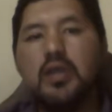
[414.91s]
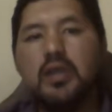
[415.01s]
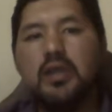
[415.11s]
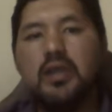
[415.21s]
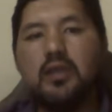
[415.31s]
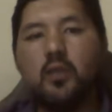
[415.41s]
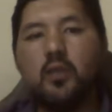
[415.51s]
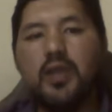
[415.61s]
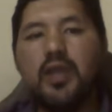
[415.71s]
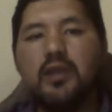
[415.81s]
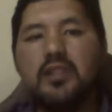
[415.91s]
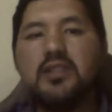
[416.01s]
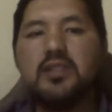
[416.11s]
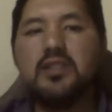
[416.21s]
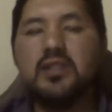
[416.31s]
and then we hear,
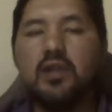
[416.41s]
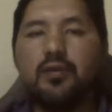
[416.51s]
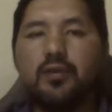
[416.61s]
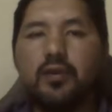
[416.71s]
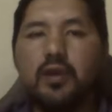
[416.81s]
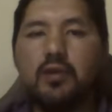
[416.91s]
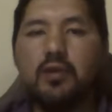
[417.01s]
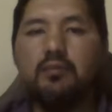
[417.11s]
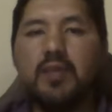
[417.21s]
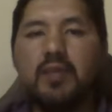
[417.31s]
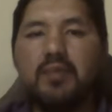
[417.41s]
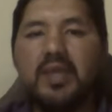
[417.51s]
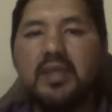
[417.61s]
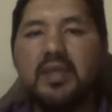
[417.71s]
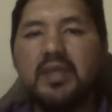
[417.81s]
this is the Lord,
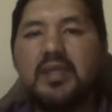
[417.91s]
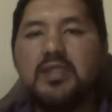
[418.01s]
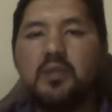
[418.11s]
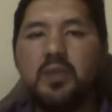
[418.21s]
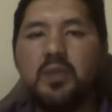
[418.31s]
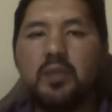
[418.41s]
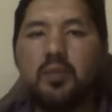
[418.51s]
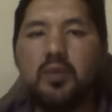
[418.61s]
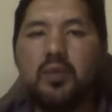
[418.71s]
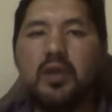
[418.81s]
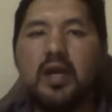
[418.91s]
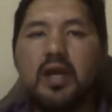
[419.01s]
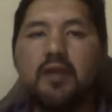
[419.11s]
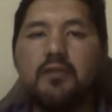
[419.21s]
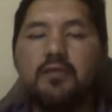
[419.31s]
maybe these people
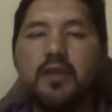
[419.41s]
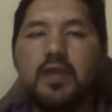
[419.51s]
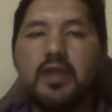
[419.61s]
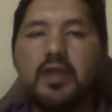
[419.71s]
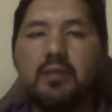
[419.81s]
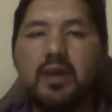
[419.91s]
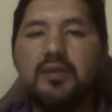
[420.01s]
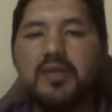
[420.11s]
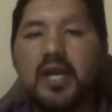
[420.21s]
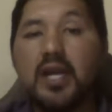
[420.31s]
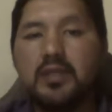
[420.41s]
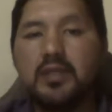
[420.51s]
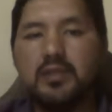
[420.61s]
are referring about God.